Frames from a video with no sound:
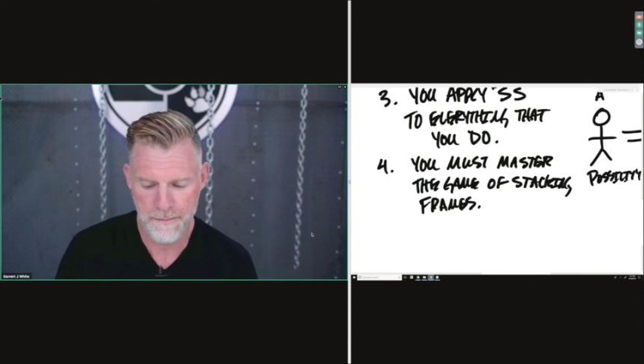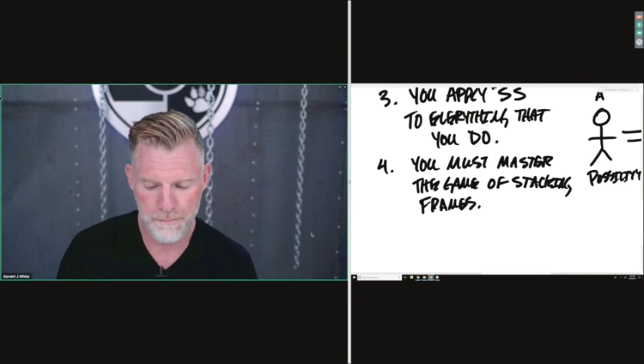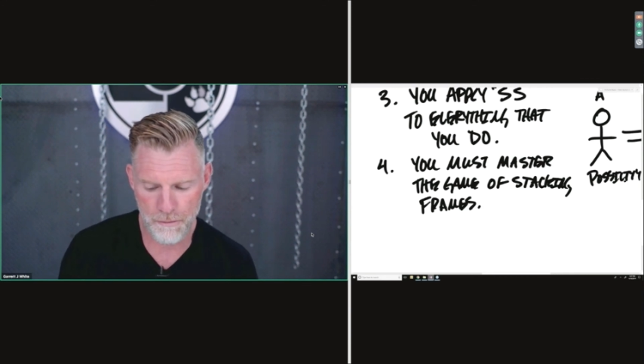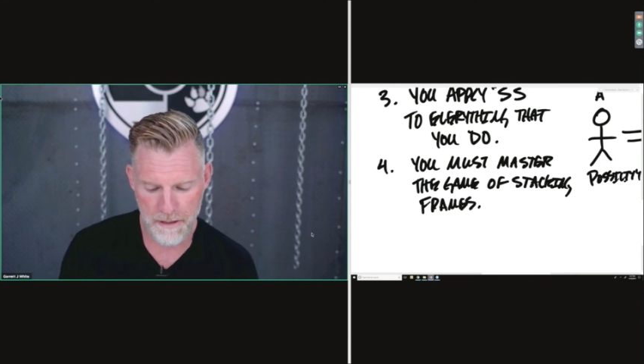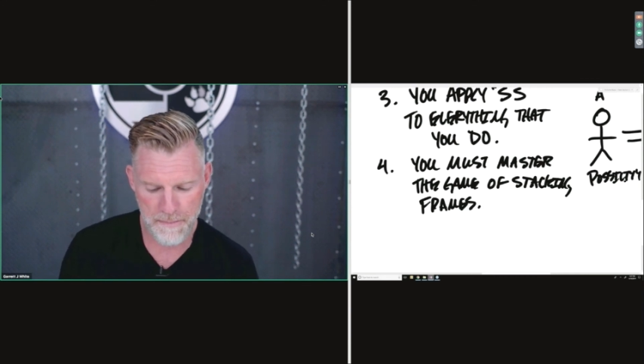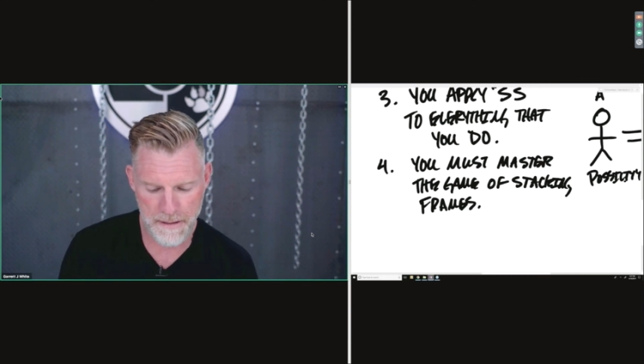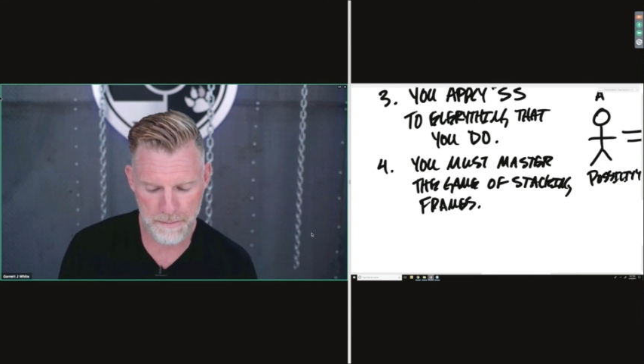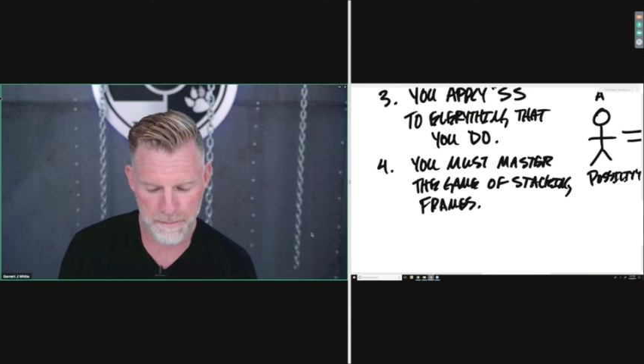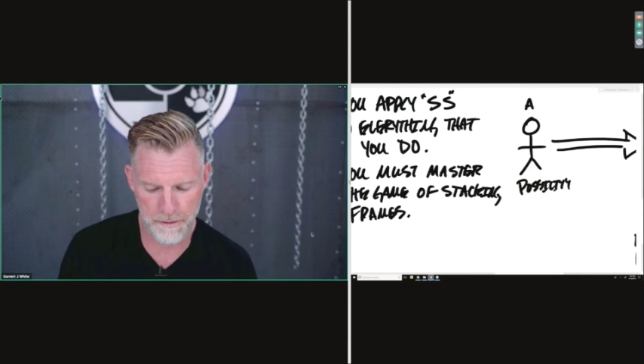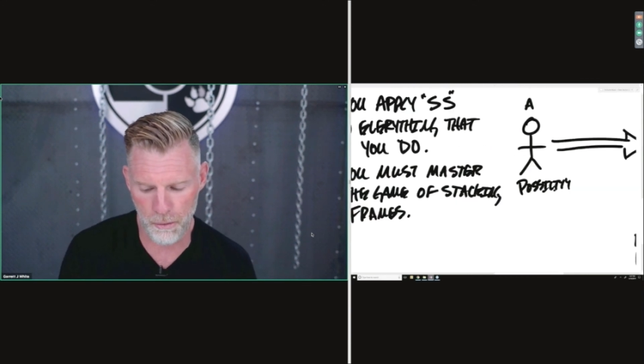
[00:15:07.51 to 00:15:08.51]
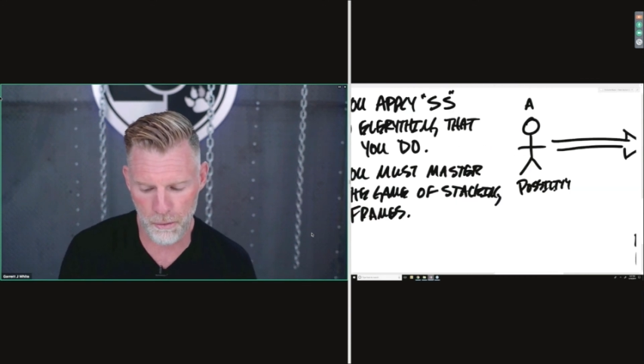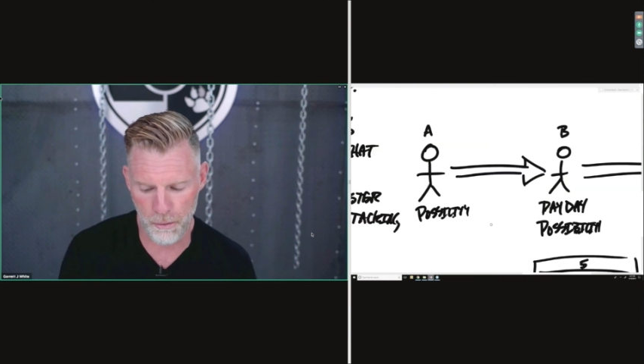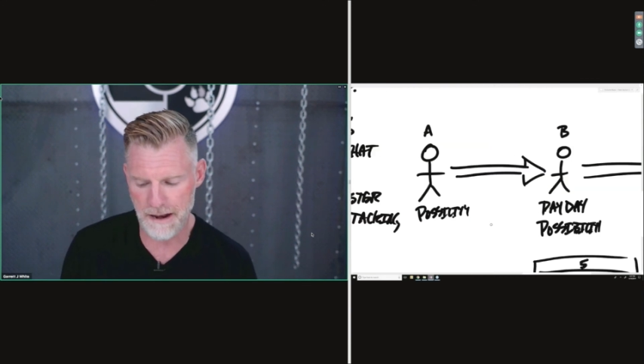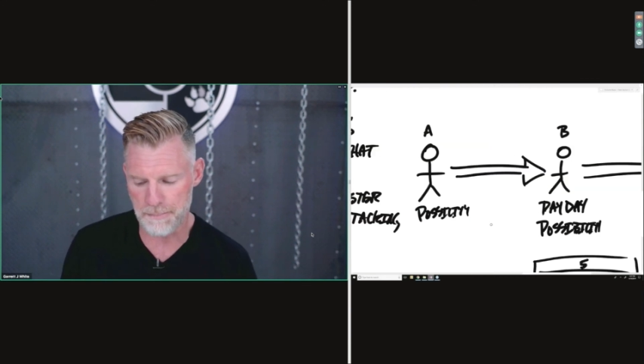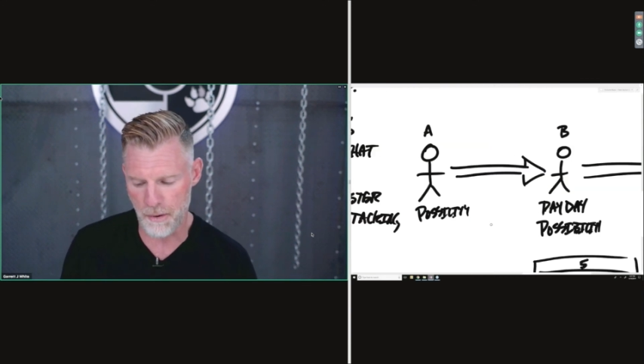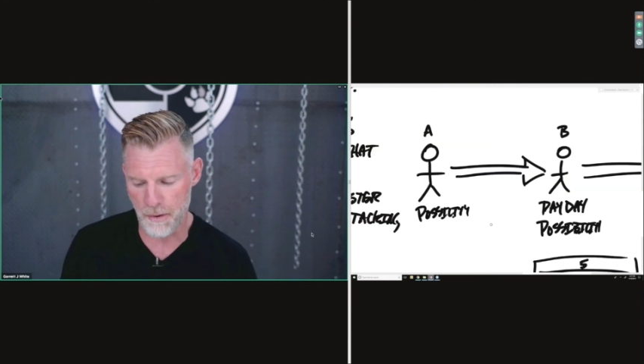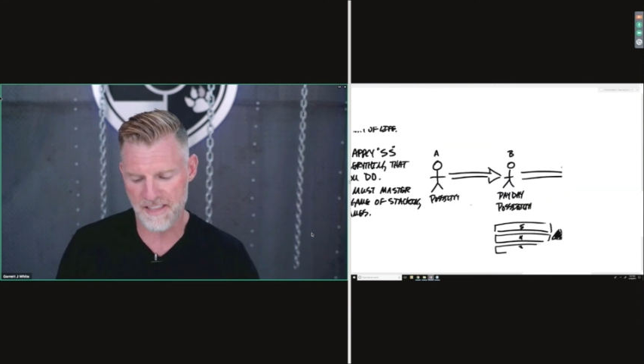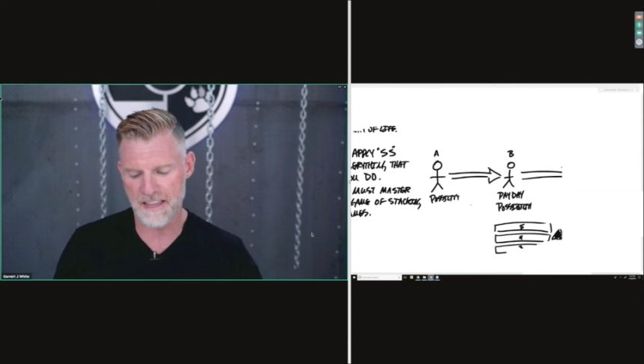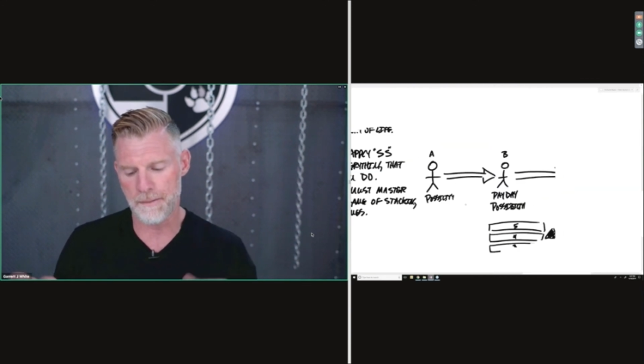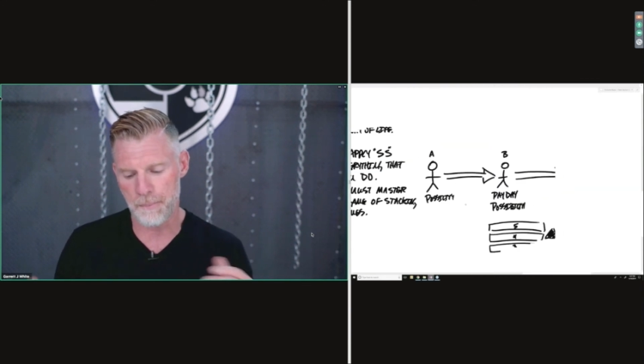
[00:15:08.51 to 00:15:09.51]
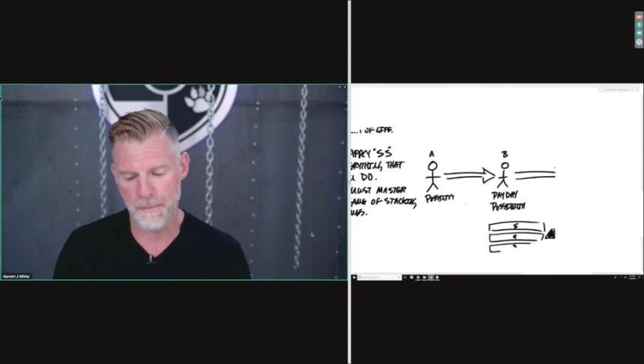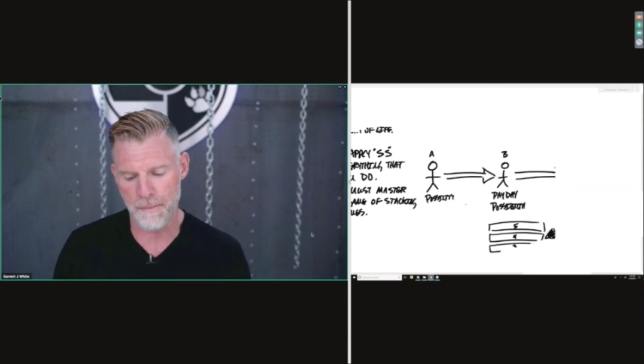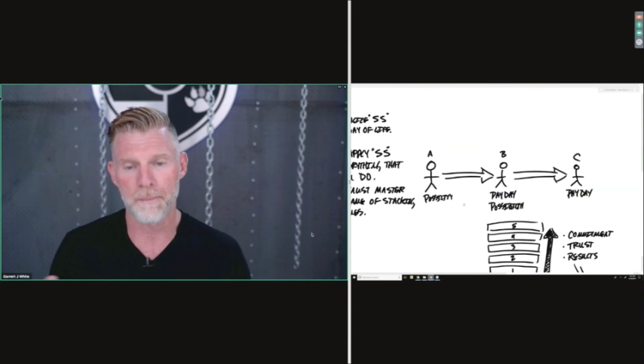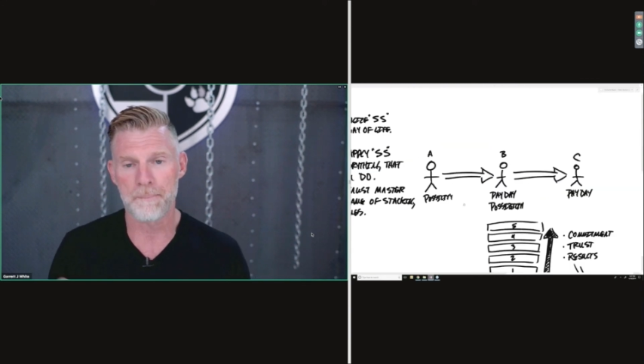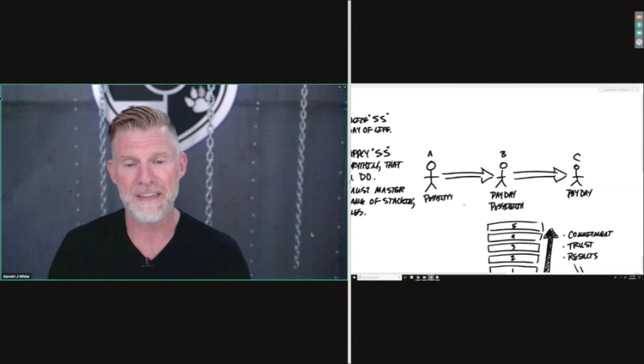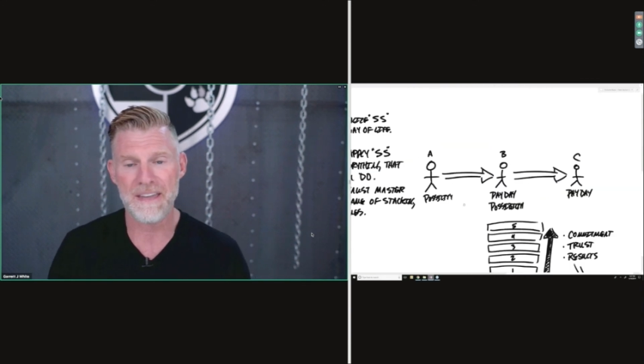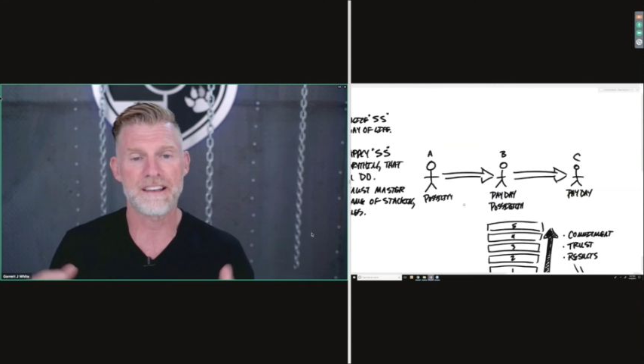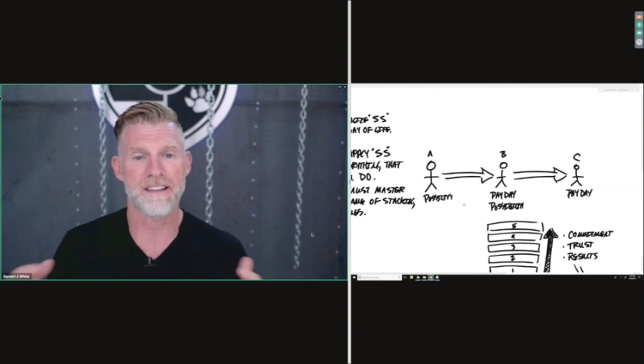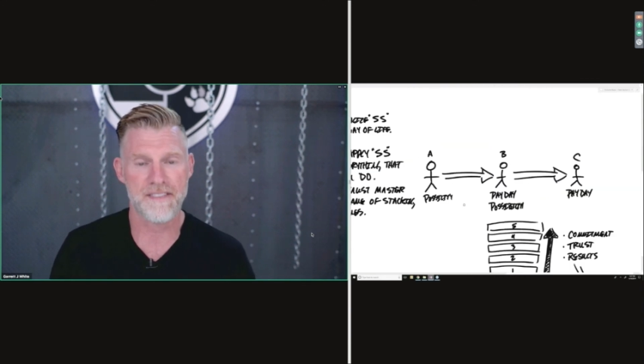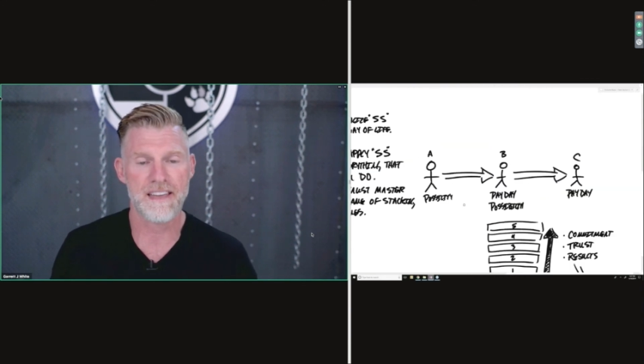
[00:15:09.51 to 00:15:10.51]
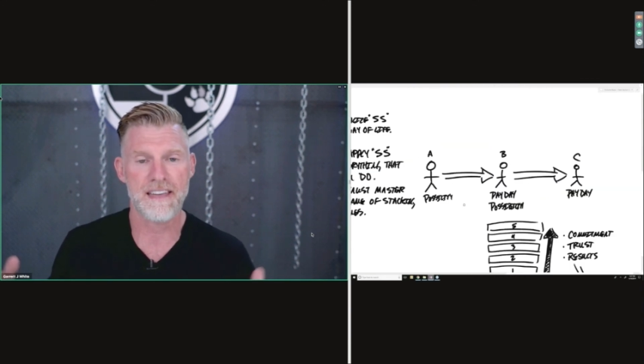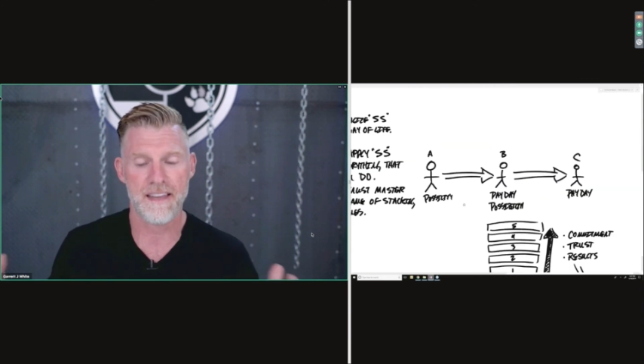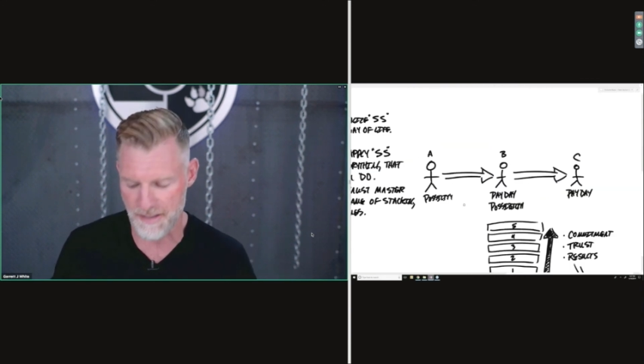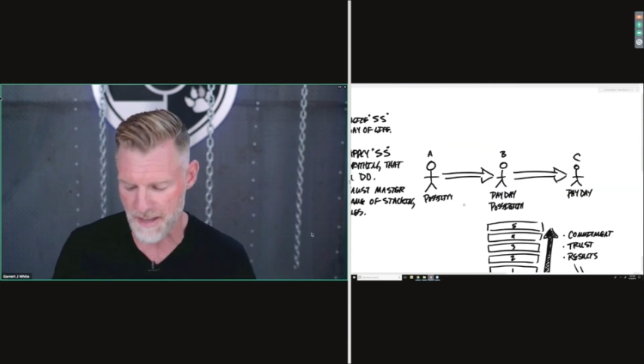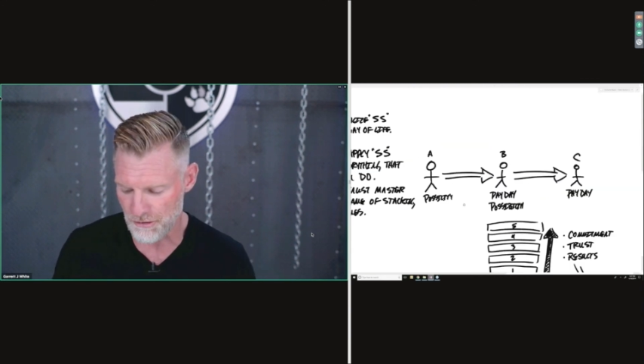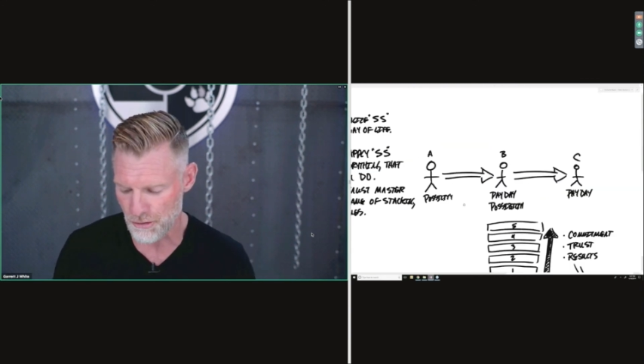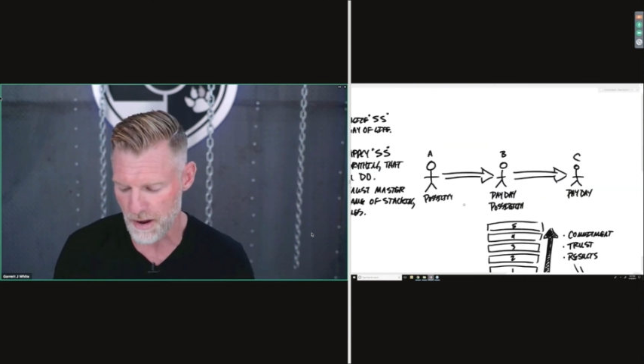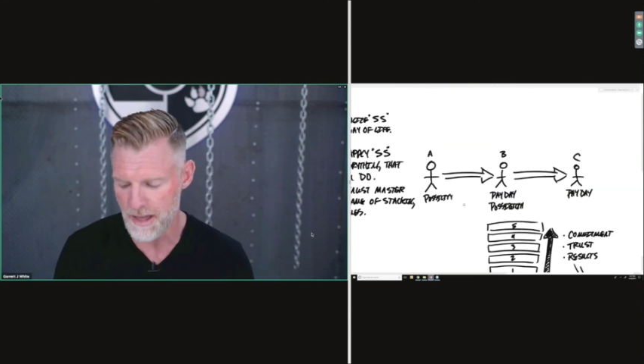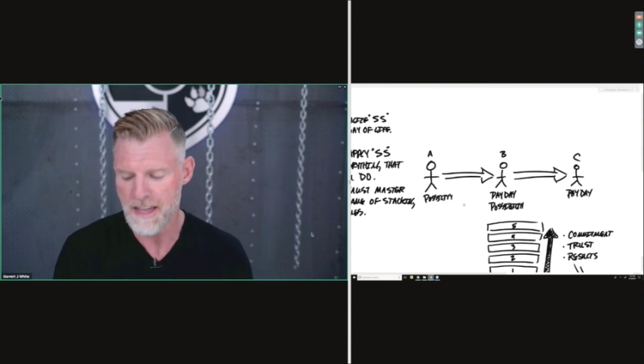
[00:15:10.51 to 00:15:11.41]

moving people from point A to point C to point or B to C, etc.,